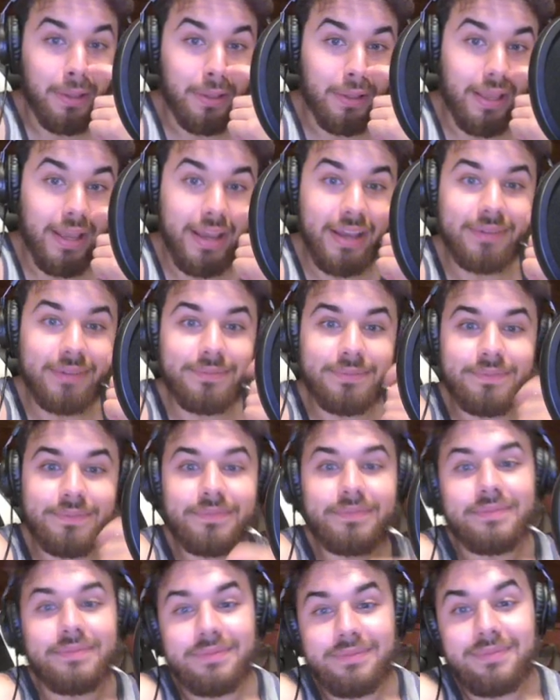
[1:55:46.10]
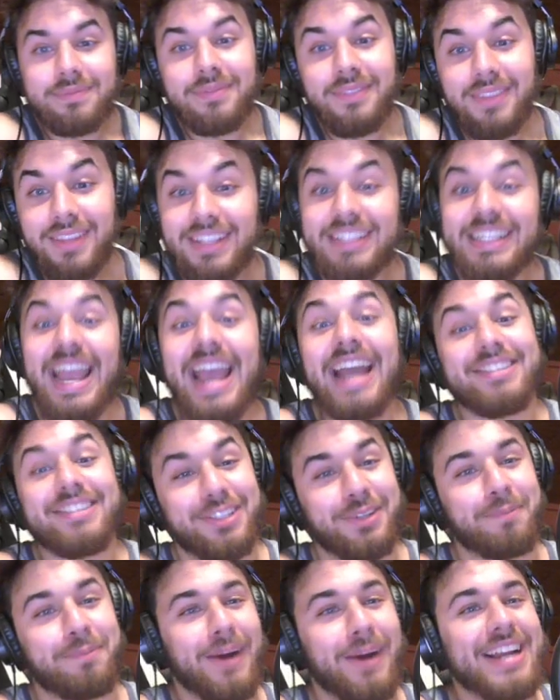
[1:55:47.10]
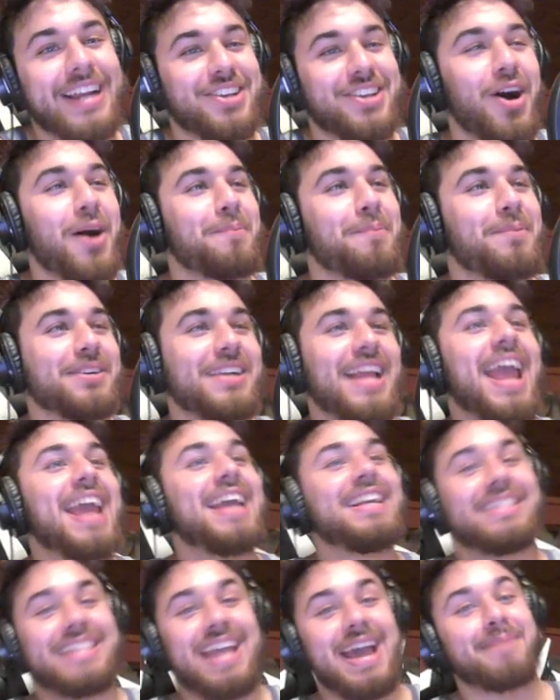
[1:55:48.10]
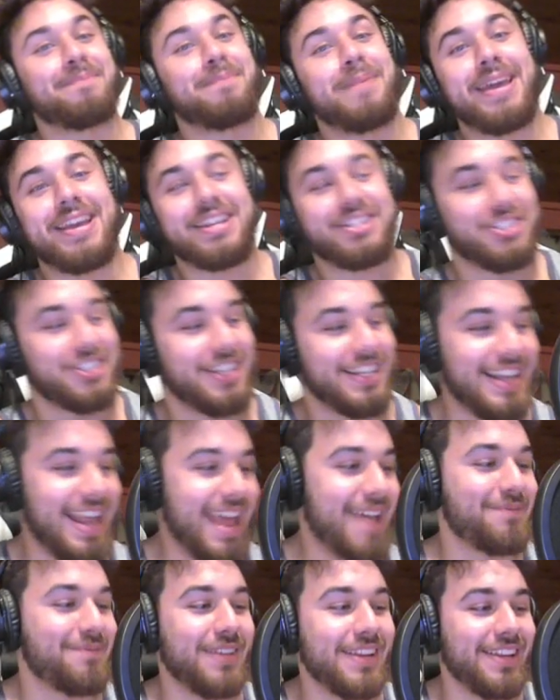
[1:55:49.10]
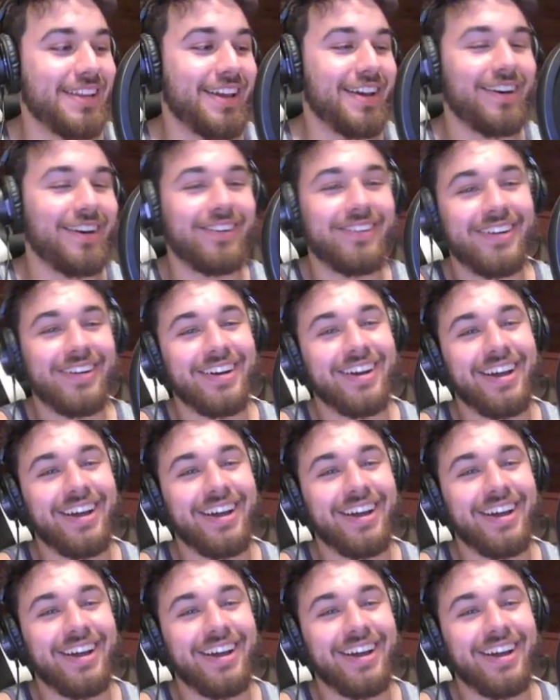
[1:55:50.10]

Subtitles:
yeah, dude, Bryce Harper ate that pitch in that video.